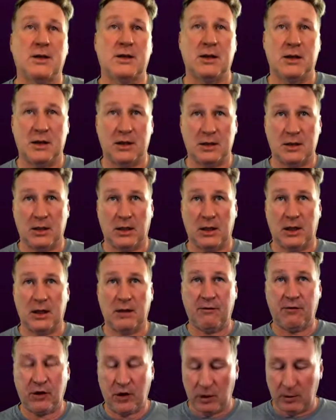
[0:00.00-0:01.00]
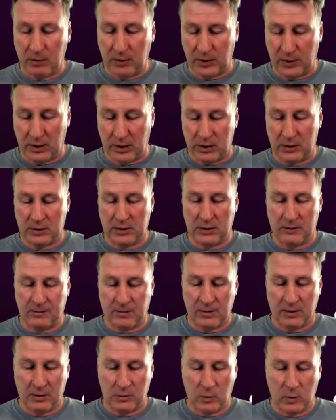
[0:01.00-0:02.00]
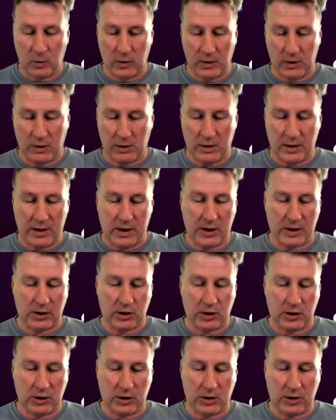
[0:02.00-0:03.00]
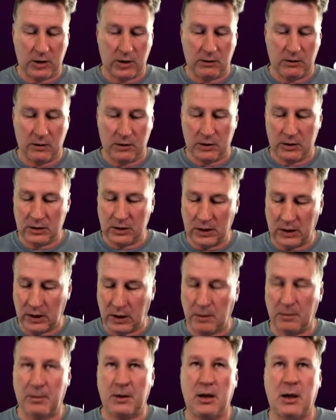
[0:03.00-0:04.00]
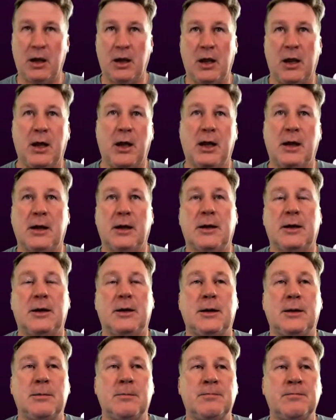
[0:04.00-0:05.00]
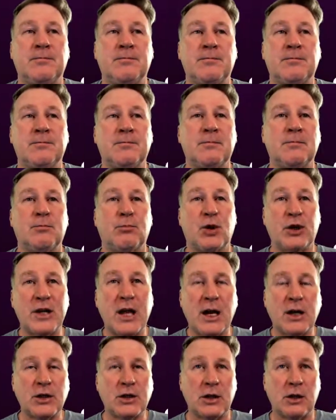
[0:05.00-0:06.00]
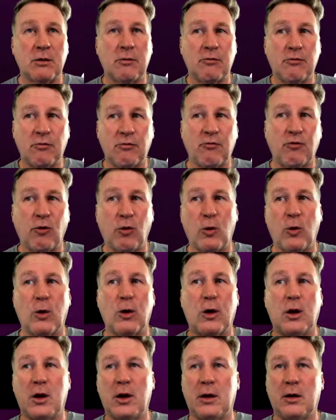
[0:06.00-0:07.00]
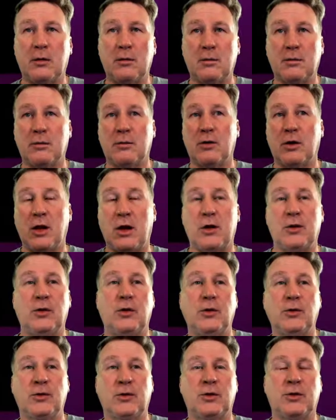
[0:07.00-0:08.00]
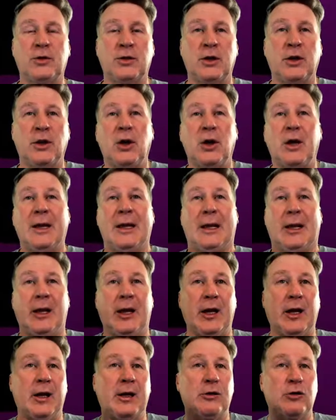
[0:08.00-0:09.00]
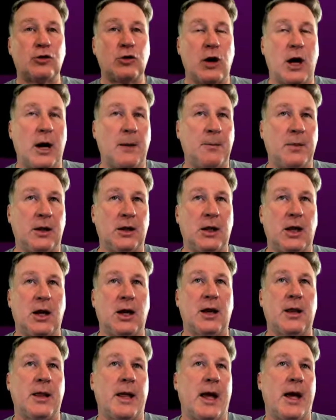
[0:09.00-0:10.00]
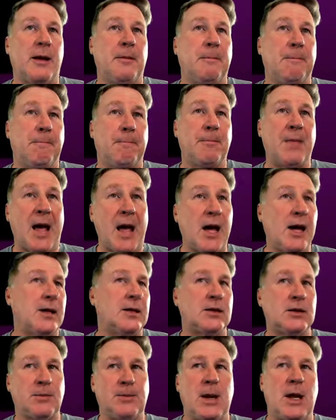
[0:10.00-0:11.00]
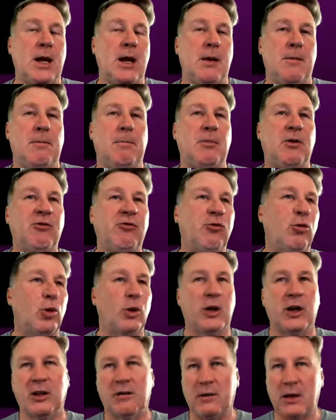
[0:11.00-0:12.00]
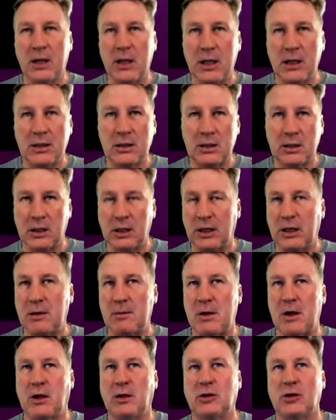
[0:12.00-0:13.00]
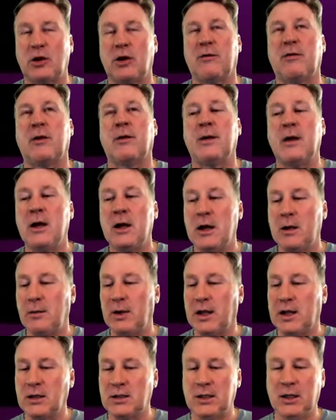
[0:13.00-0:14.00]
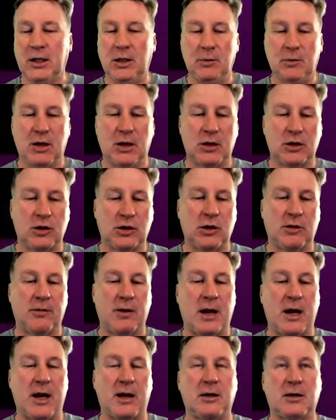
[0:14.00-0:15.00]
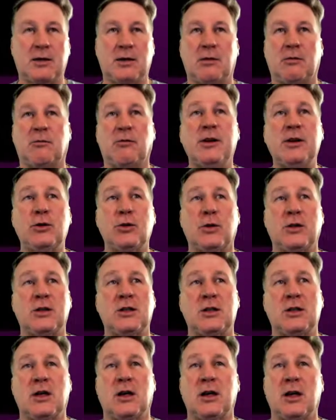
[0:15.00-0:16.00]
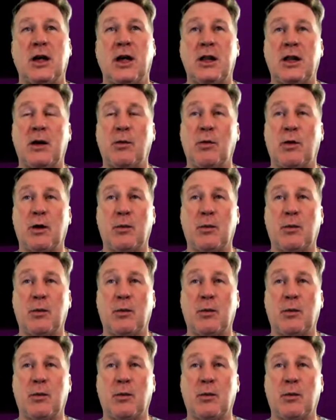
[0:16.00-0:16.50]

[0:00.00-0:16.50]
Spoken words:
is a lot of companies will actually set up a protection for their users and drop a lot of that bad spam before it even hits the email server, because the email server has resources on it and they want to